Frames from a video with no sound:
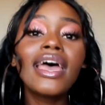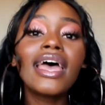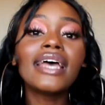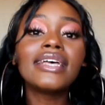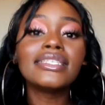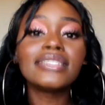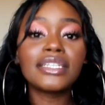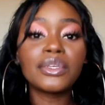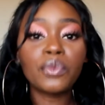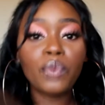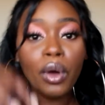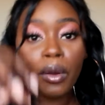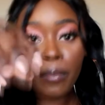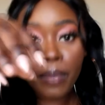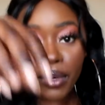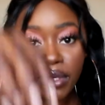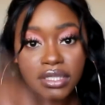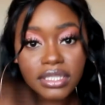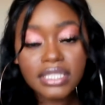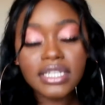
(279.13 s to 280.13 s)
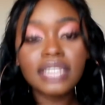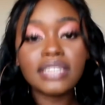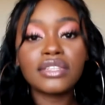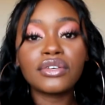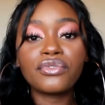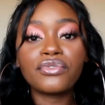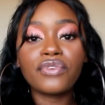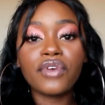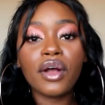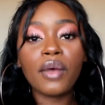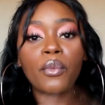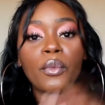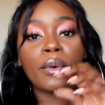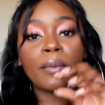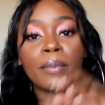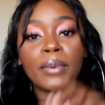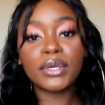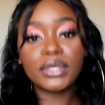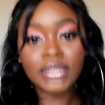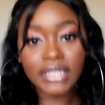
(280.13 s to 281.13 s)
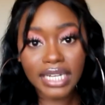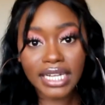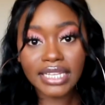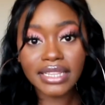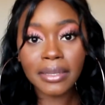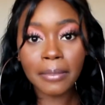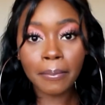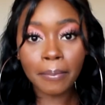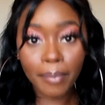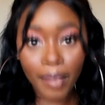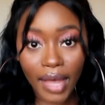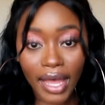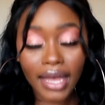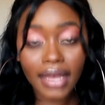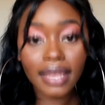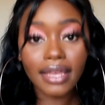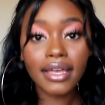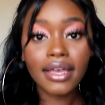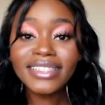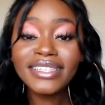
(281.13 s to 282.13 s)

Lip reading: As in one person at the front, one person at the back.